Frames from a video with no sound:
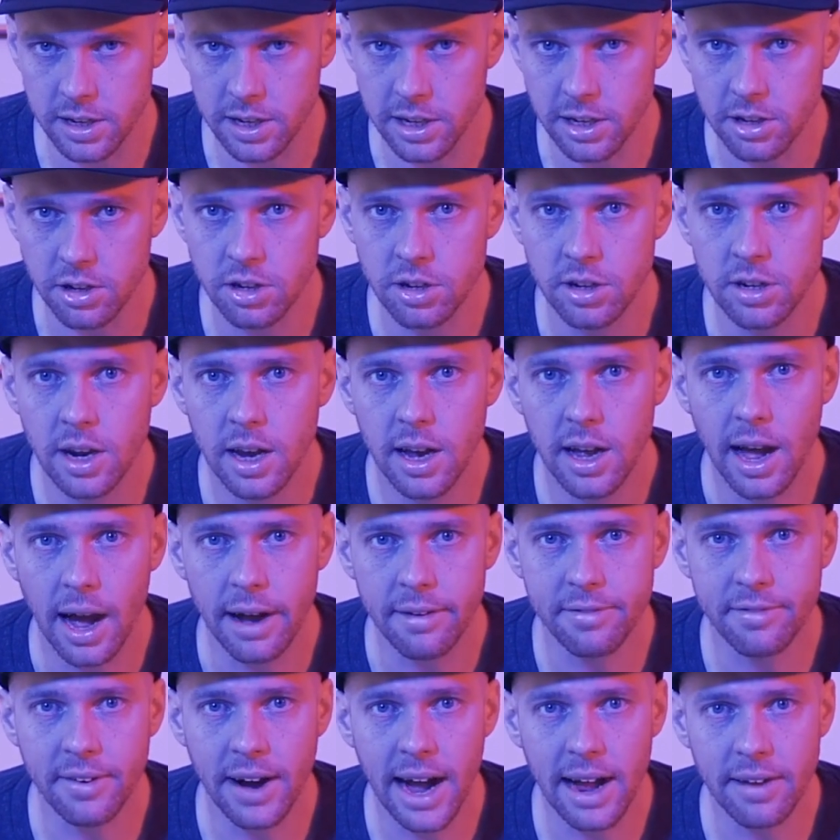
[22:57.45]
to teach
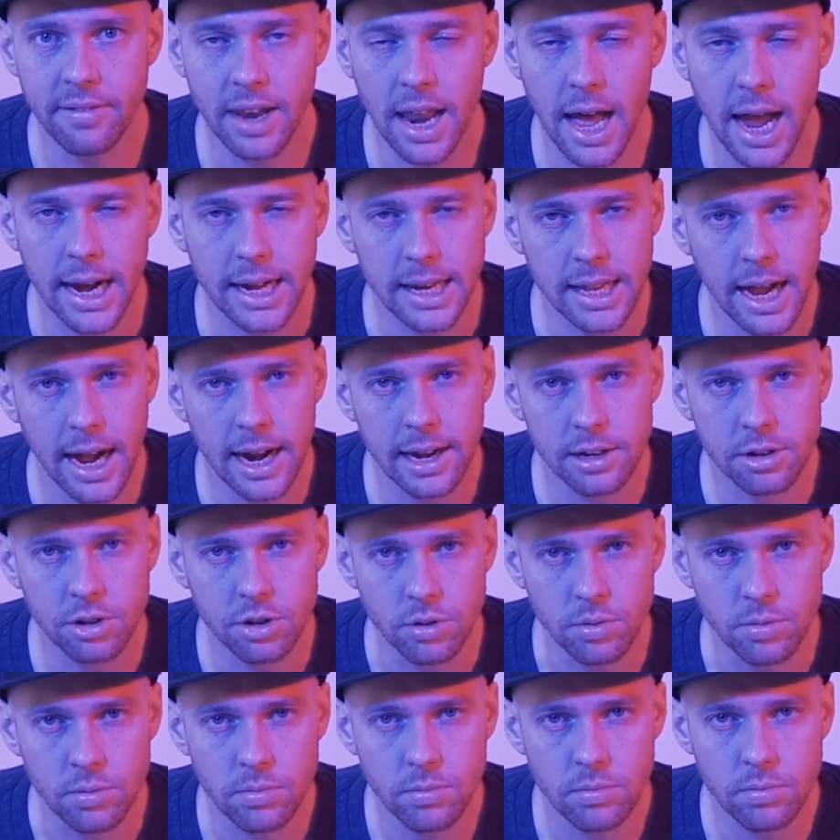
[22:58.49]
a 5'9" guy to
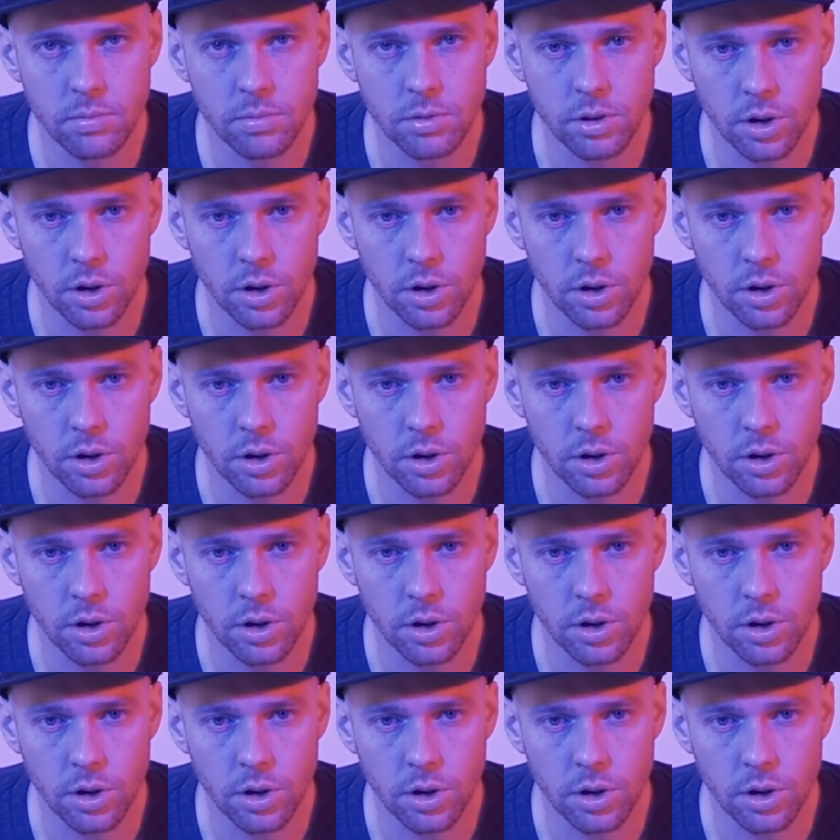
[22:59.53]
shoot.